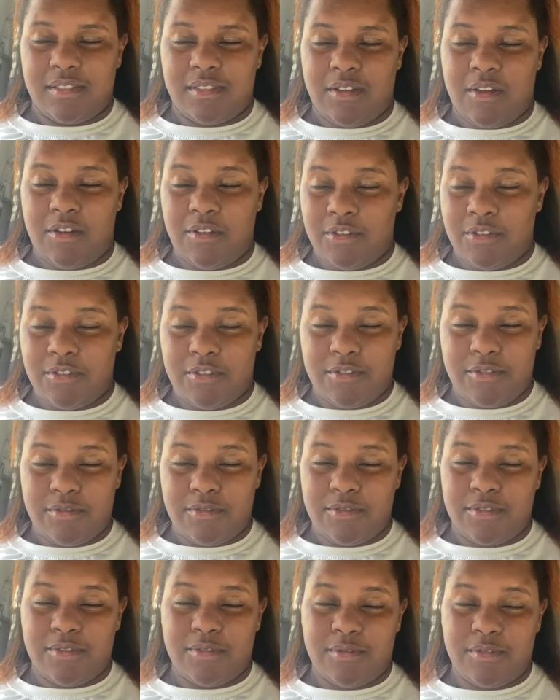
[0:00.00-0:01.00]
all
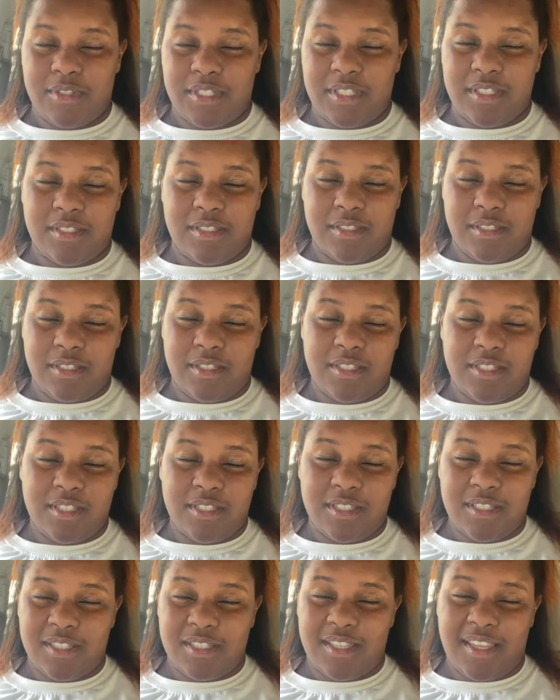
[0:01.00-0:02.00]
those who listen. In
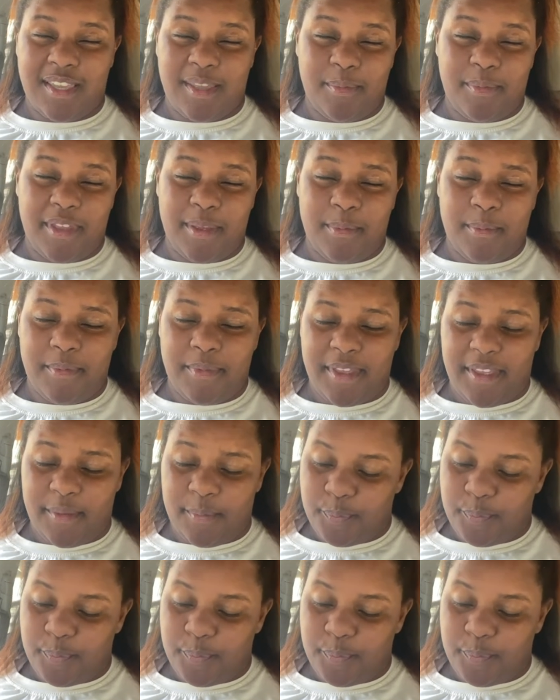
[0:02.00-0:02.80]
Jesus' name, amen.